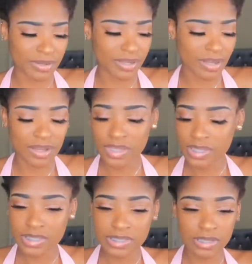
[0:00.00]
y'all
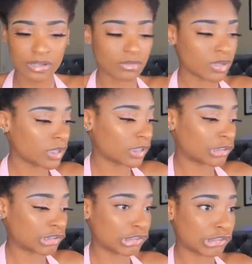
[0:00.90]
so
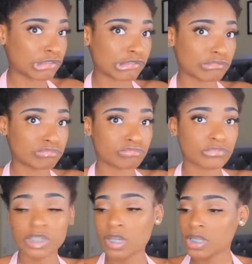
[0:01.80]
yeah
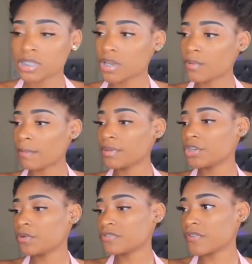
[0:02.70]
so what i'm gonna
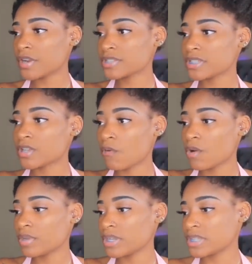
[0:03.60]
do is first is going
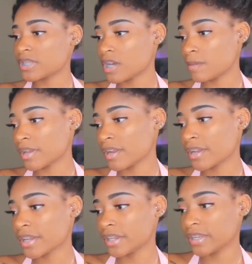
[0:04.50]
with this um
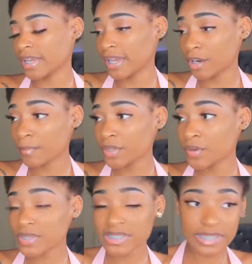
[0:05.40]
hair
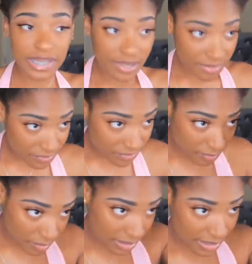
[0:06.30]
milk stuff
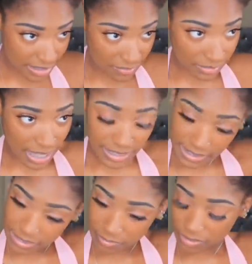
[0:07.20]
because i feel like i need
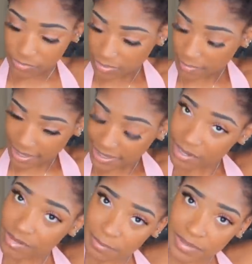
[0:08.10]
something to loosen my
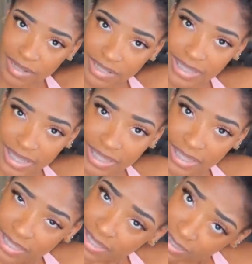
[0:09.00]
hair up and all that
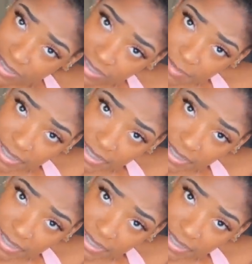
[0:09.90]
um, my